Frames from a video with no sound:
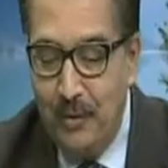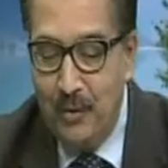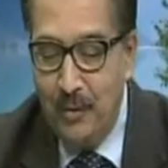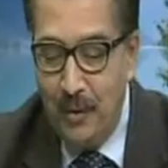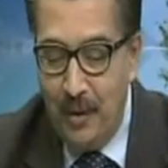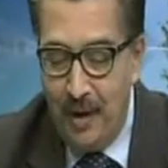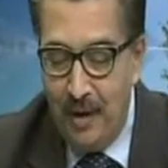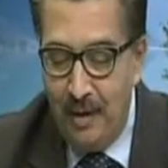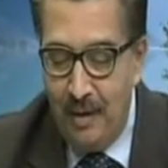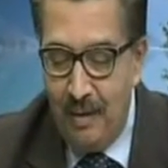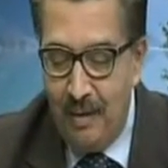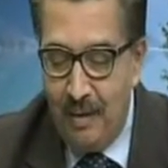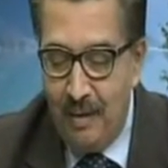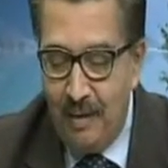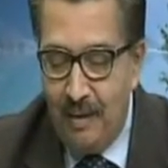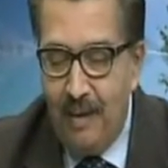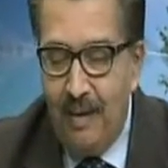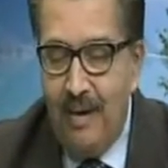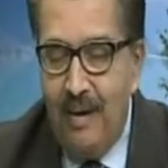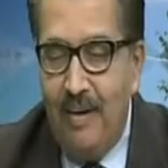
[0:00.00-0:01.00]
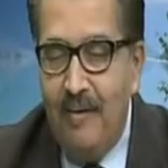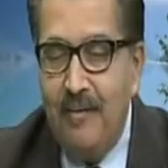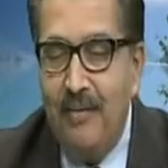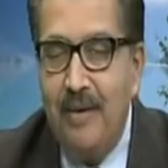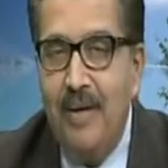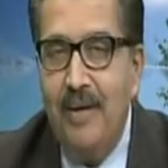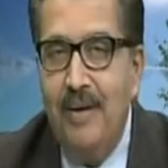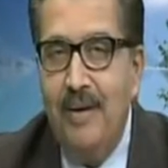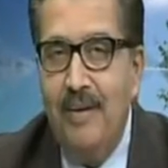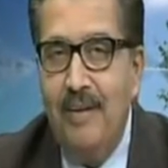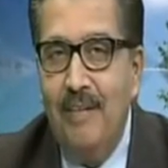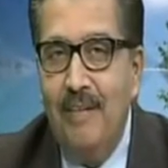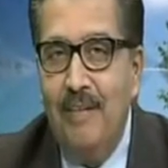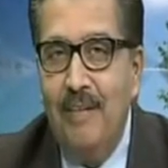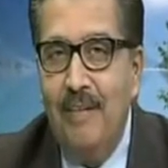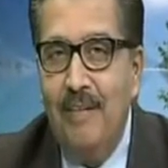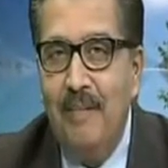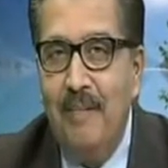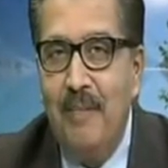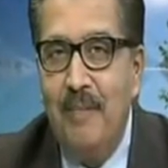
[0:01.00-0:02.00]
you. And every year,
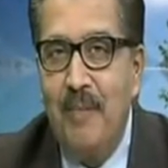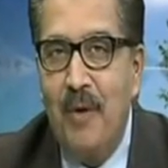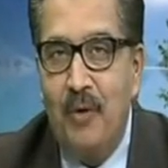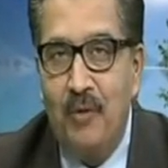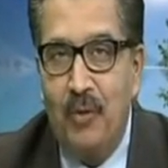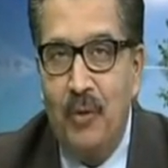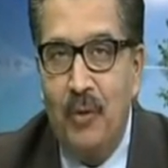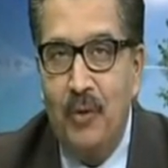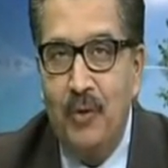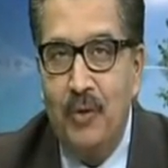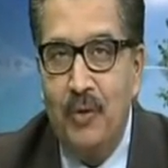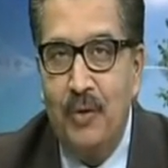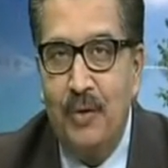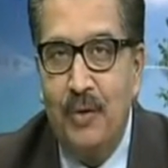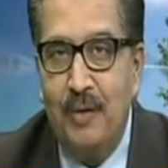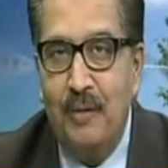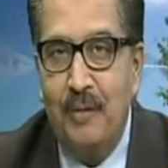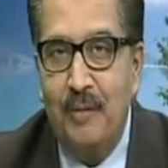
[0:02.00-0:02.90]
of course,